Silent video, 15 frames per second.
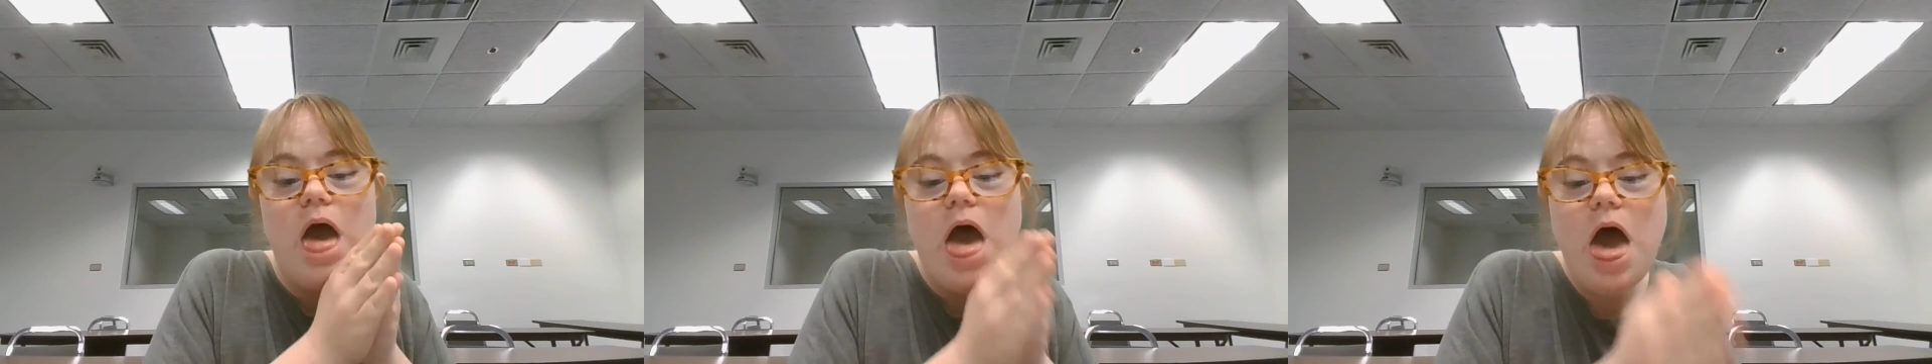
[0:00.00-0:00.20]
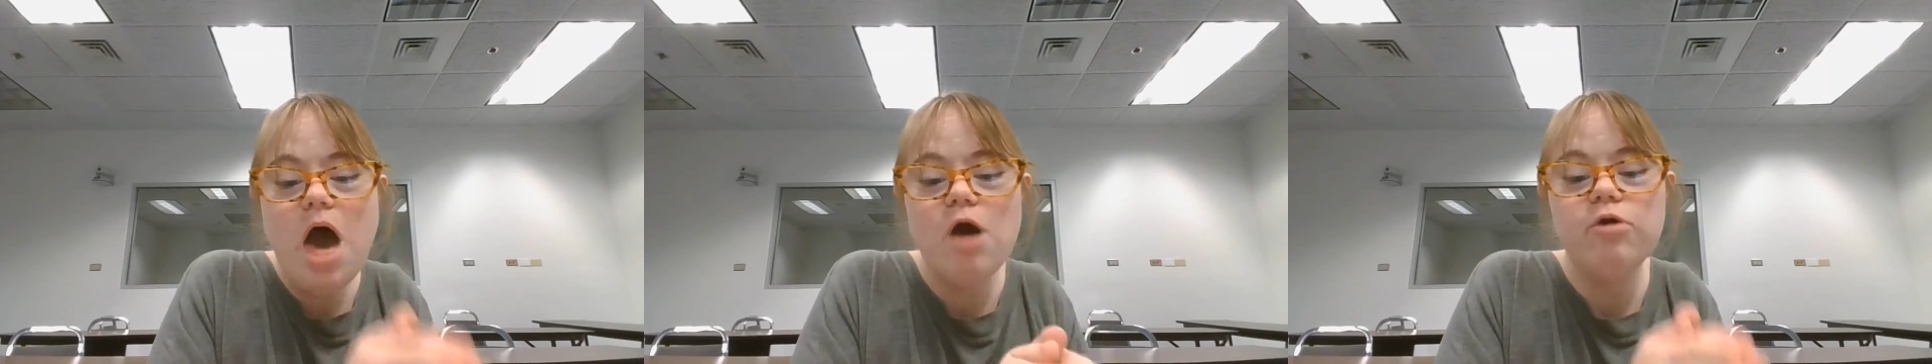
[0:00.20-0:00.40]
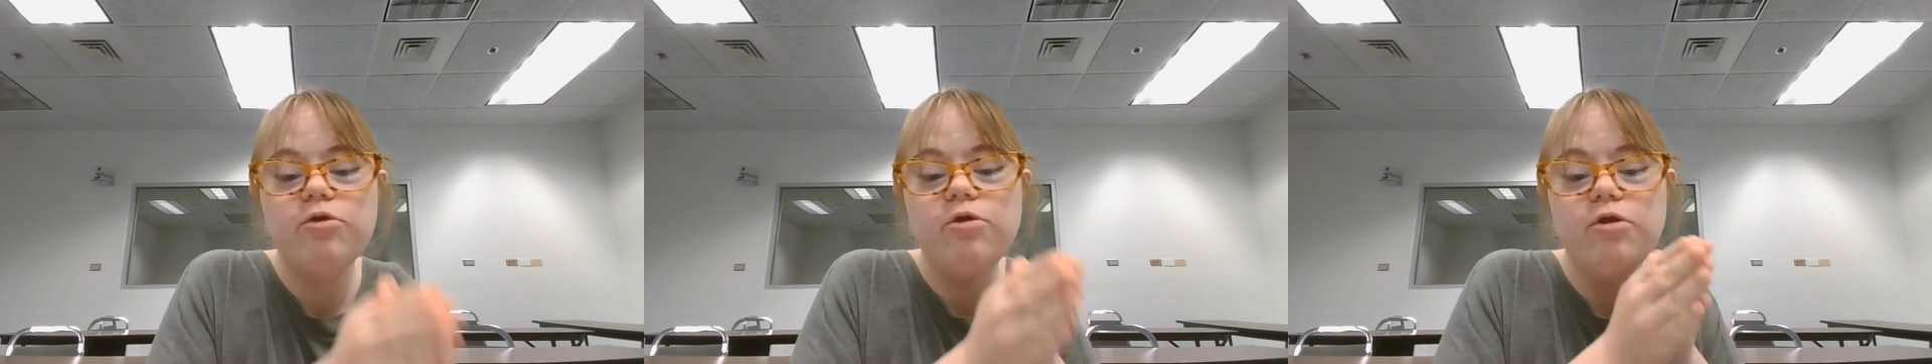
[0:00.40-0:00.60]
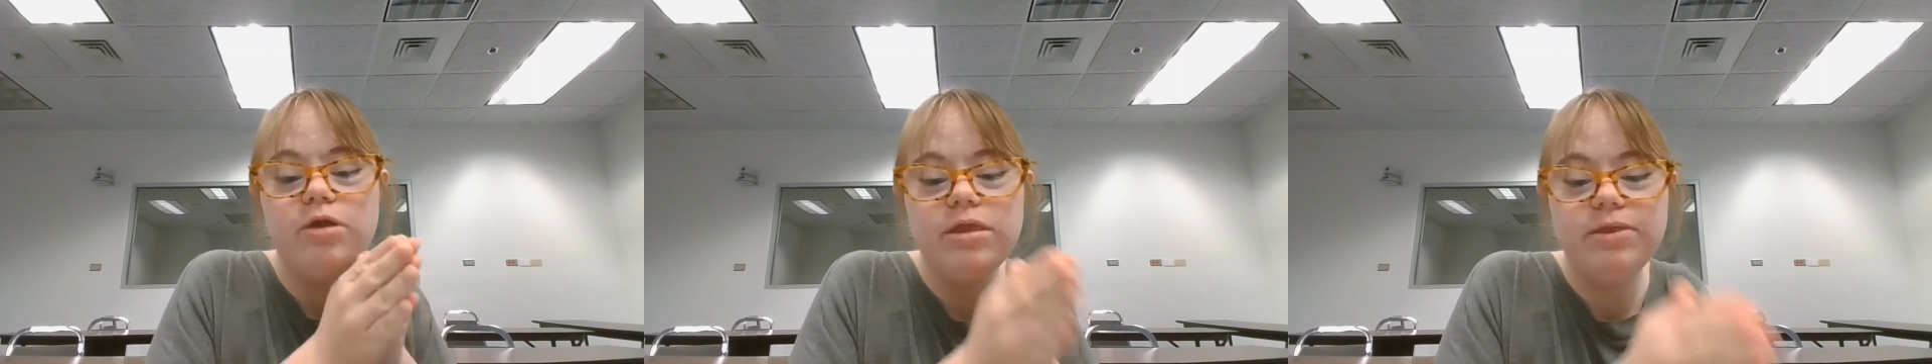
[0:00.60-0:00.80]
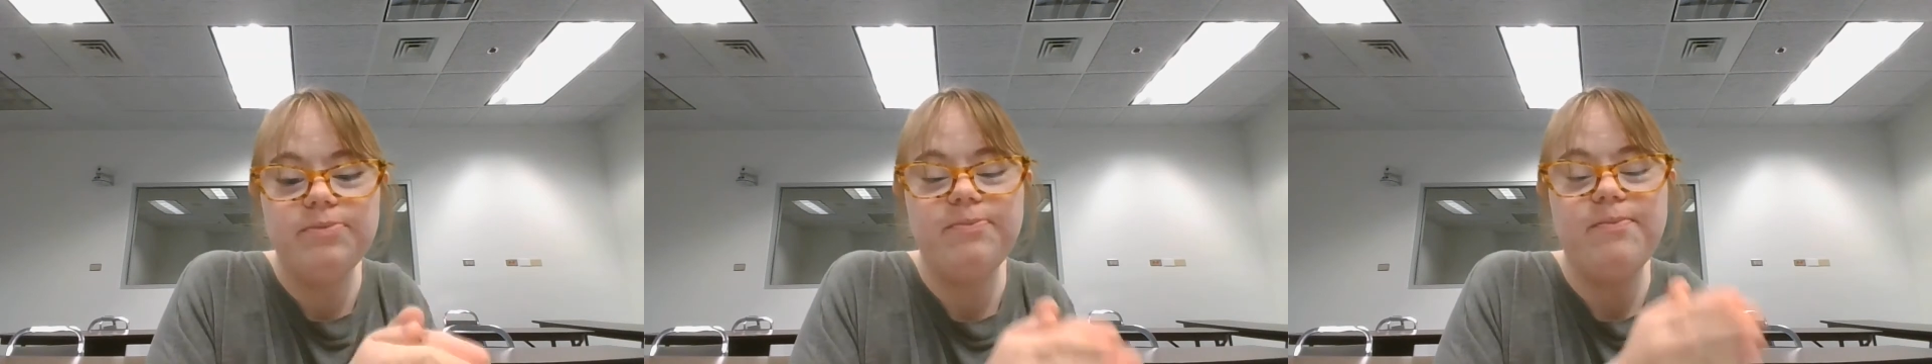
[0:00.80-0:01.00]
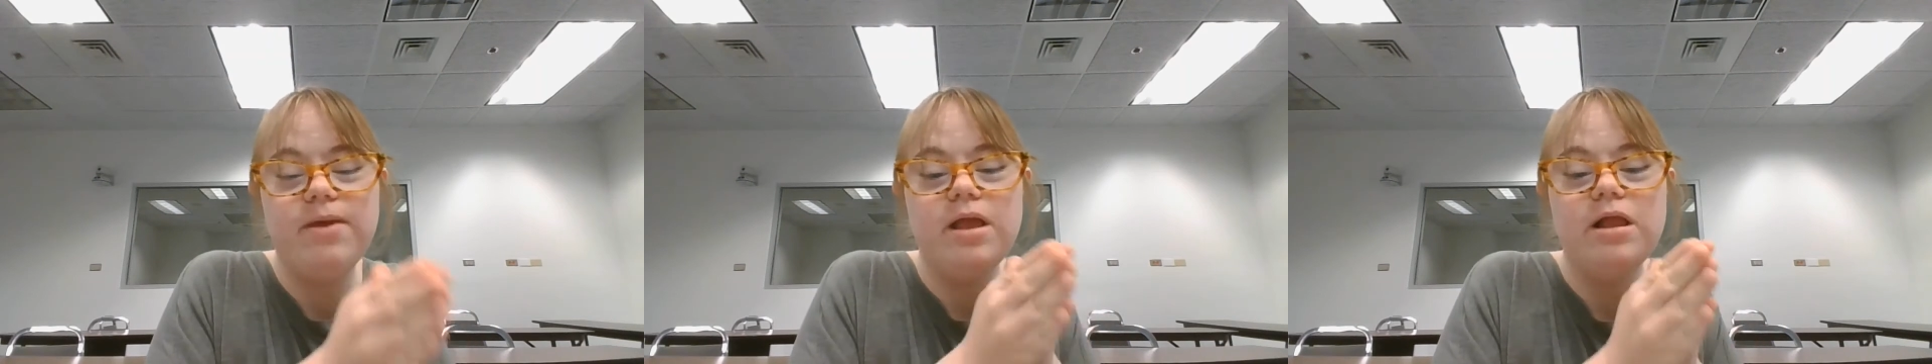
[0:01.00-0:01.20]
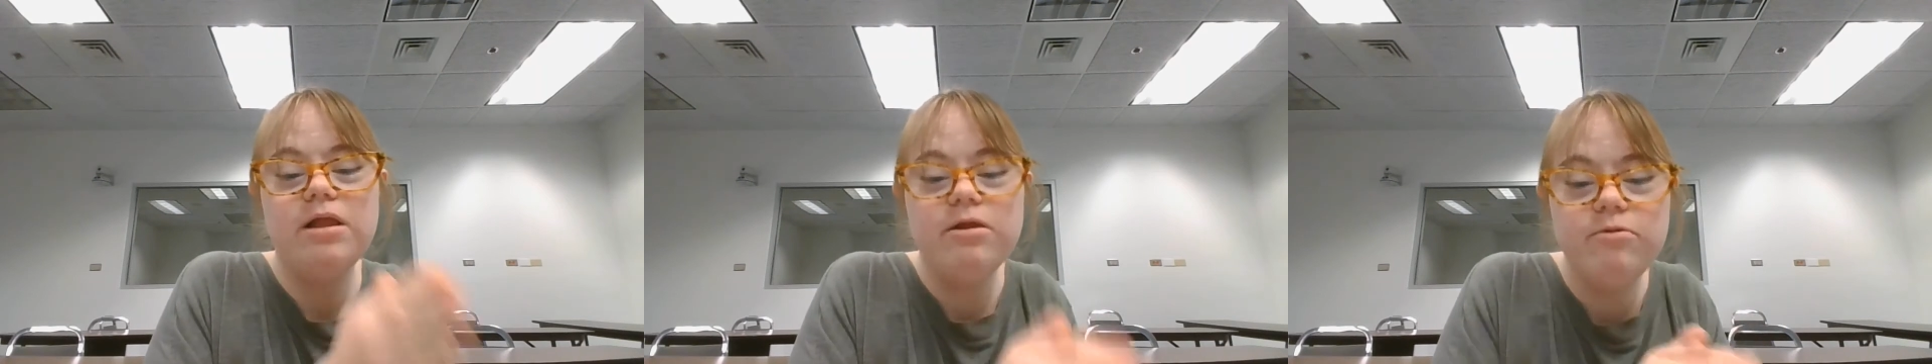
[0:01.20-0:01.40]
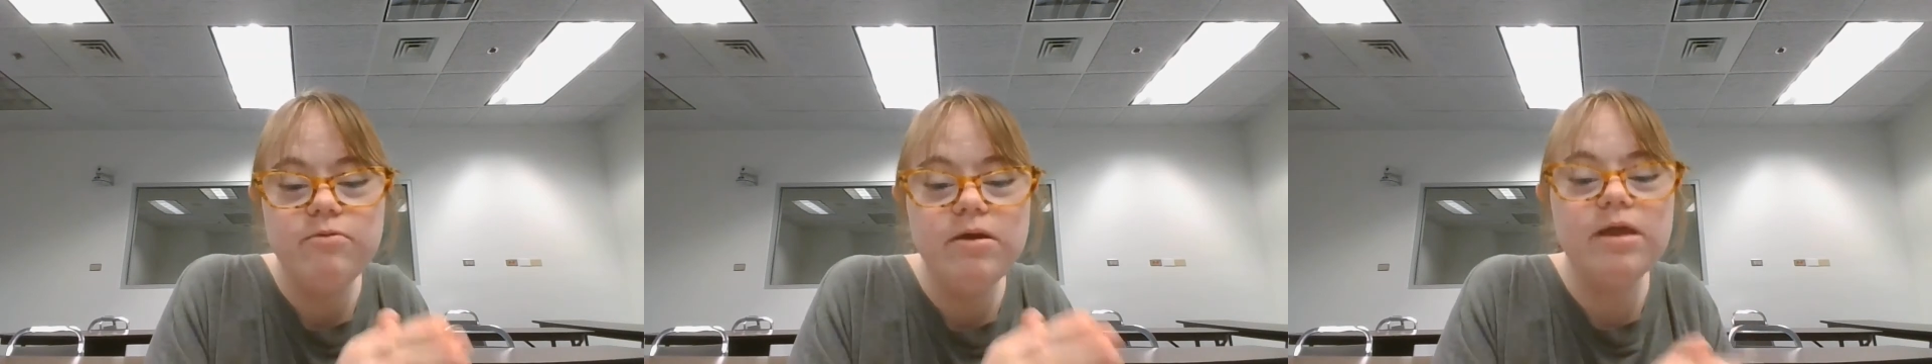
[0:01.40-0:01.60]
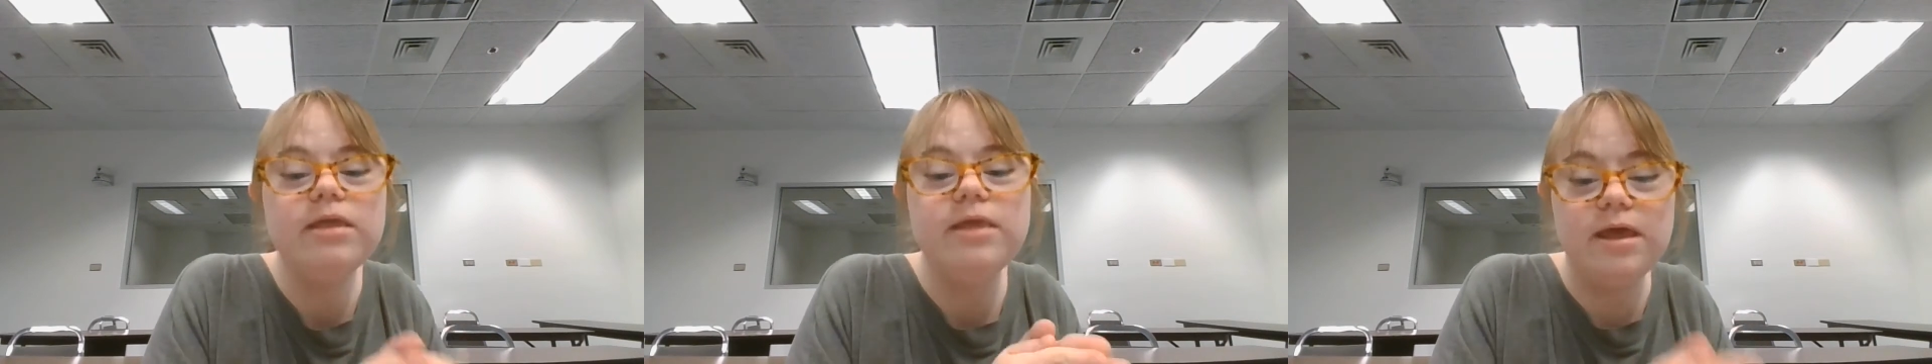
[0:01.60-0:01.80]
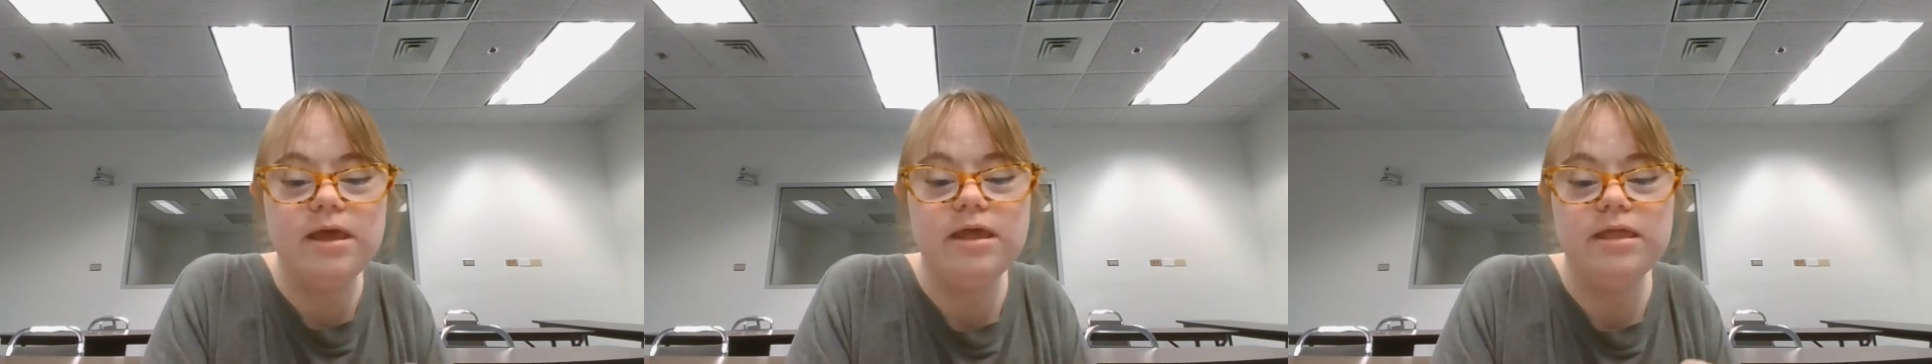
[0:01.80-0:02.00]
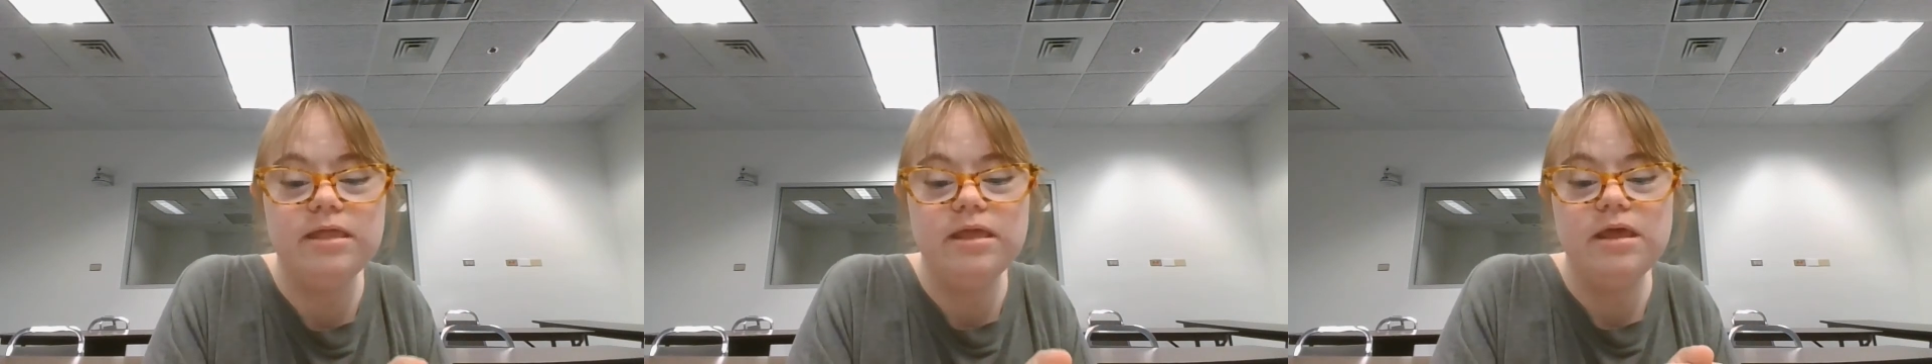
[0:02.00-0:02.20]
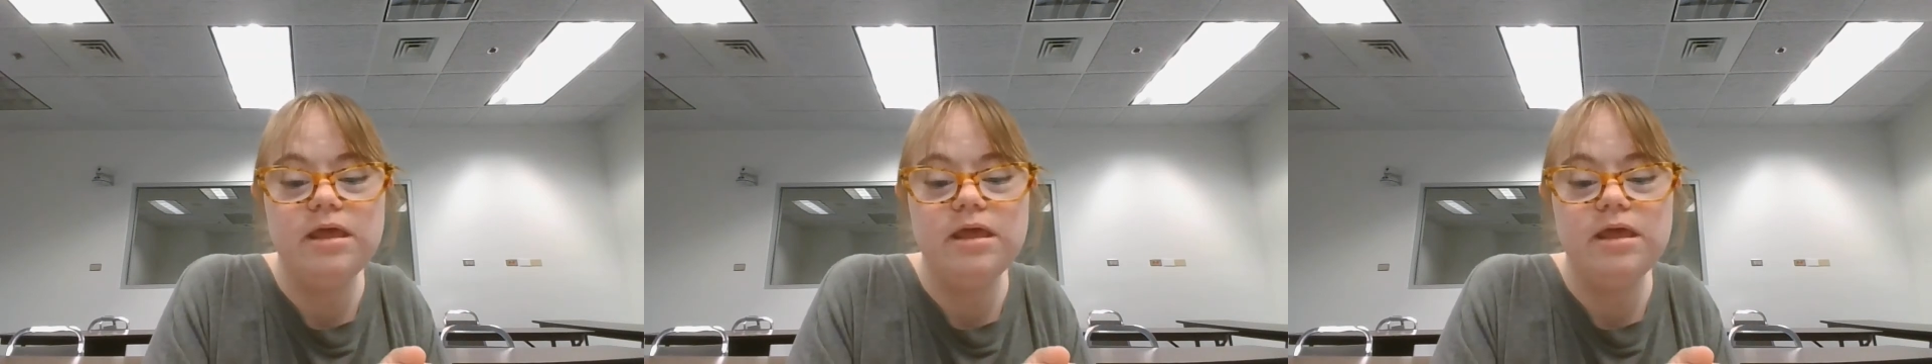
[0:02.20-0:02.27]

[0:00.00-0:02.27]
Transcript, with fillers: how to be treated.